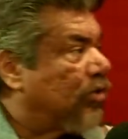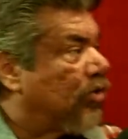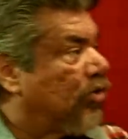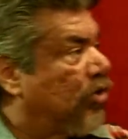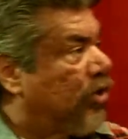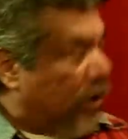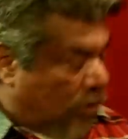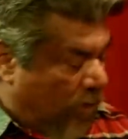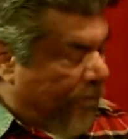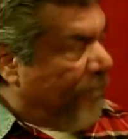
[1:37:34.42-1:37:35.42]
they'd
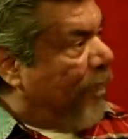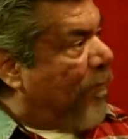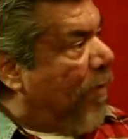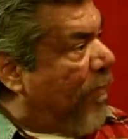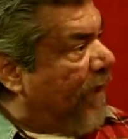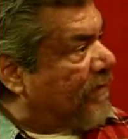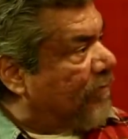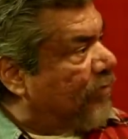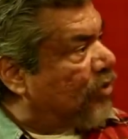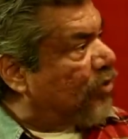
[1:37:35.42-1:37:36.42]
go from football practice
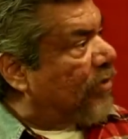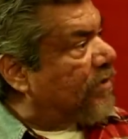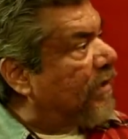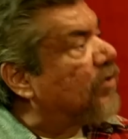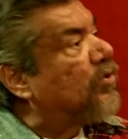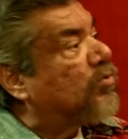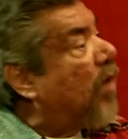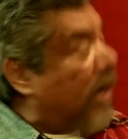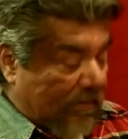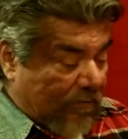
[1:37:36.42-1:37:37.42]
with the shorts, and the dude's
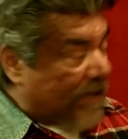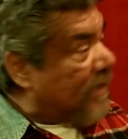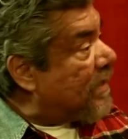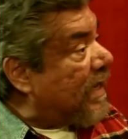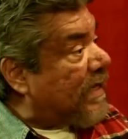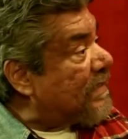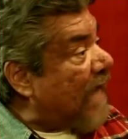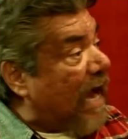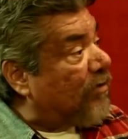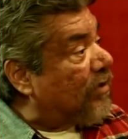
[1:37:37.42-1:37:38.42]
walking, fucking dick is
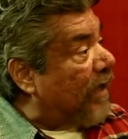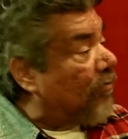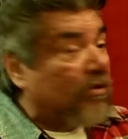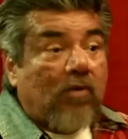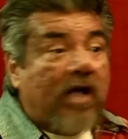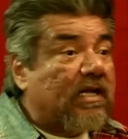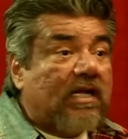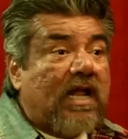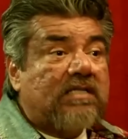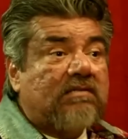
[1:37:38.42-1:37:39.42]
out, like we're walking to
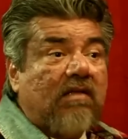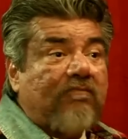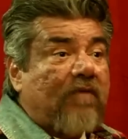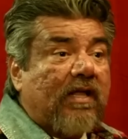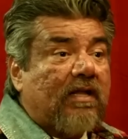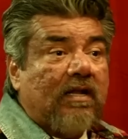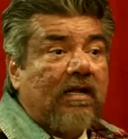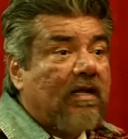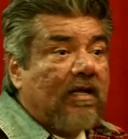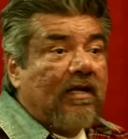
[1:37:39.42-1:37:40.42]
class, fucking
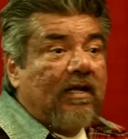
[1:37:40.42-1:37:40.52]
a